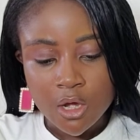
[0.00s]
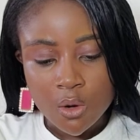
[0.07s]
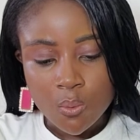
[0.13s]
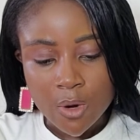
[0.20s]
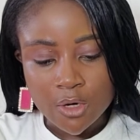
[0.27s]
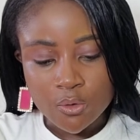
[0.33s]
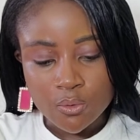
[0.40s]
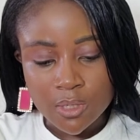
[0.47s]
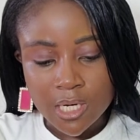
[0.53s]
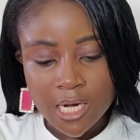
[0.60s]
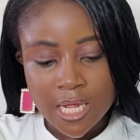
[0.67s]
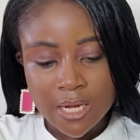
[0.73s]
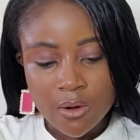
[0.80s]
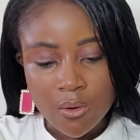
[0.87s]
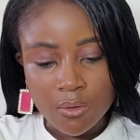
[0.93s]
When you
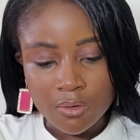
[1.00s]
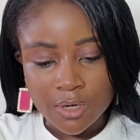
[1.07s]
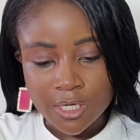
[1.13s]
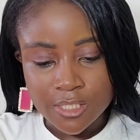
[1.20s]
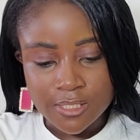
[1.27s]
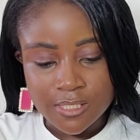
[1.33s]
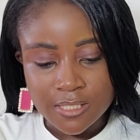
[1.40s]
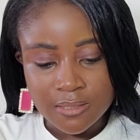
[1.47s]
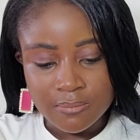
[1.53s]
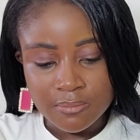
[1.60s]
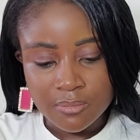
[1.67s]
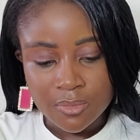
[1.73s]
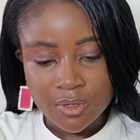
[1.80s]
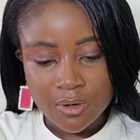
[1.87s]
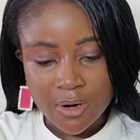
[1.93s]
click on redeem
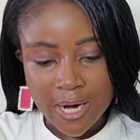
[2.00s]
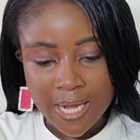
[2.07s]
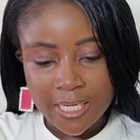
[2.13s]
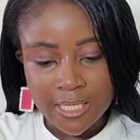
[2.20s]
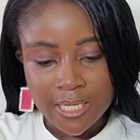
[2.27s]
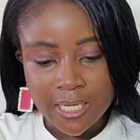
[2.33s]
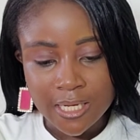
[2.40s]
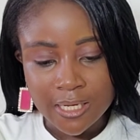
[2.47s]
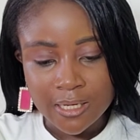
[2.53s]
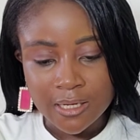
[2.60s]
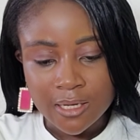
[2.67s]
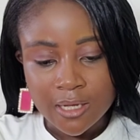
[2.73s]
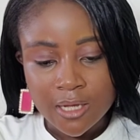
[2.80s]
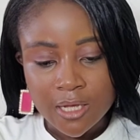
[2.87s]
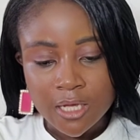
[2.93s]
right here,
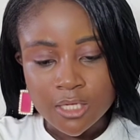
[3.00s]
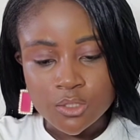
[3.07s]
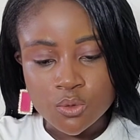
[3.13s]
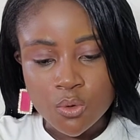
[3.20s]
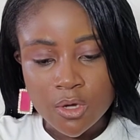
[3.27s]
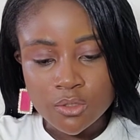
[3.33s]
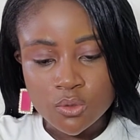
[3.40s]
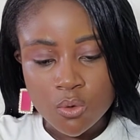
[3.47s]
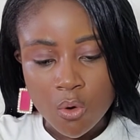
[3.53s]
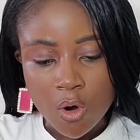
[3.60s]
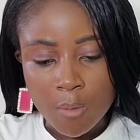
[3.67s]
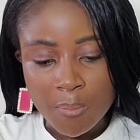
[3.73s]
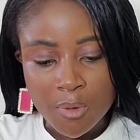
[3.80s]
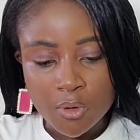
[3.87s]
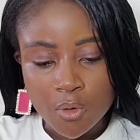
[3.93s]
it's going to
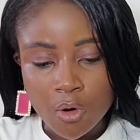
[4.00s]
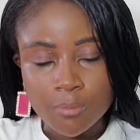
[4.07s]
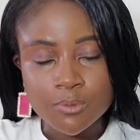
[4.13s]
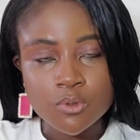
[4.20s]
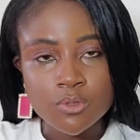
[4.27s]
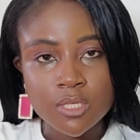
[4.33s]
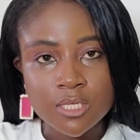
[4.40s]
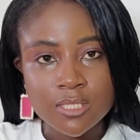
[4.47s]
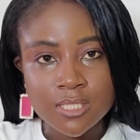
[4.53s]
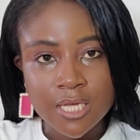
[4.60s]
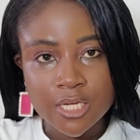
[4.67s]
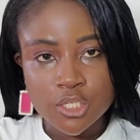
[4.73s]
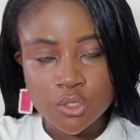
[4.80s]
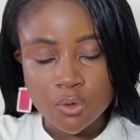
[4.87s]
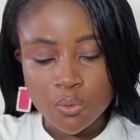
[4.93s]
open up to the
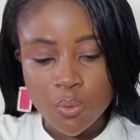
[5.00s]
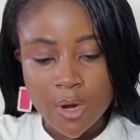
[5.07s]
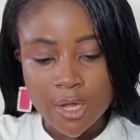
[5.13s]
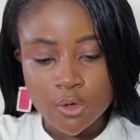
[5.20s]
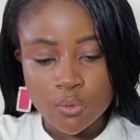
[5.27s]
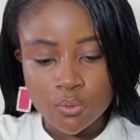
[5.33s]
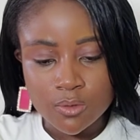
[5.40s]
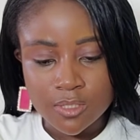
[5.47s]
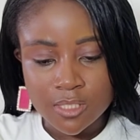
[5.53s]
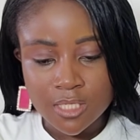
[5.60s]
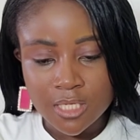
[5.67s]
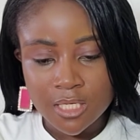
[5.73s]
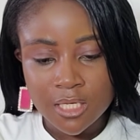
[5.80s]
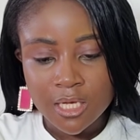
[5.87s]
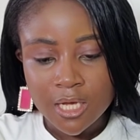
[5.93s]
section where you will
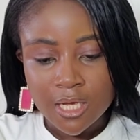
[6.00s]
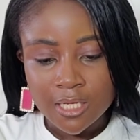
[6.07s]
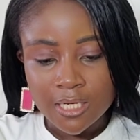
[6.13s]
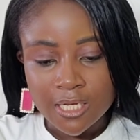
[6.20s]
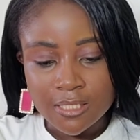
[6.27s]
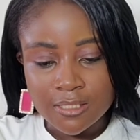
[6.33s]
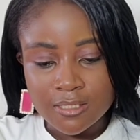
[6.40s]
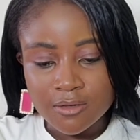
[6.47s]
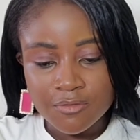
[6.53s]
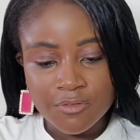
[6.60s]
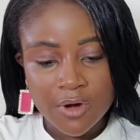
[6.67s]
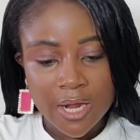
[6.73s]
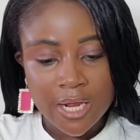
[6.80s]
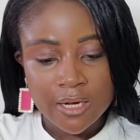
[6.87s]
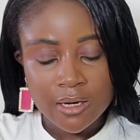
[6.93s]
see the
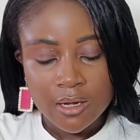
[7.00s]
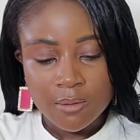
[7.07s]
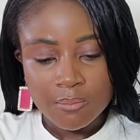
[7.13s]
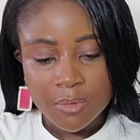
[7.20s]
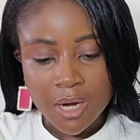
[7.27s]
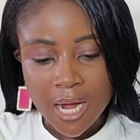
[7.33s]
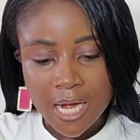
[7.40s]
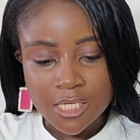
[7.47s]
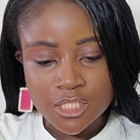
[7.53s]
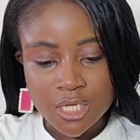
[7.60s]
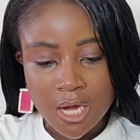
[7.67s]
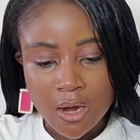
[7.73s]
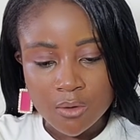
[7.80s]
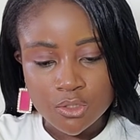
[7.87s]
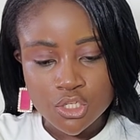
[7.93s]
different cash
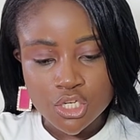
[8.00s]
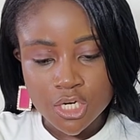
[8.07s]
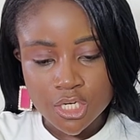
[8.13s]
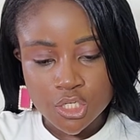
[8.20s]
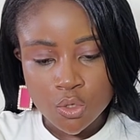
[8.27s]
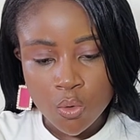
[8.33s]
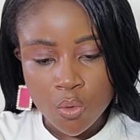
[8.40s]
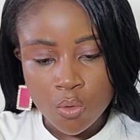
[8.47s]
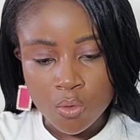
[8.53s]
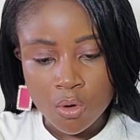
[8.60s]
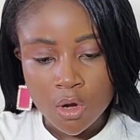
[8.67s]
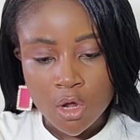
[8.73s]
out threshold.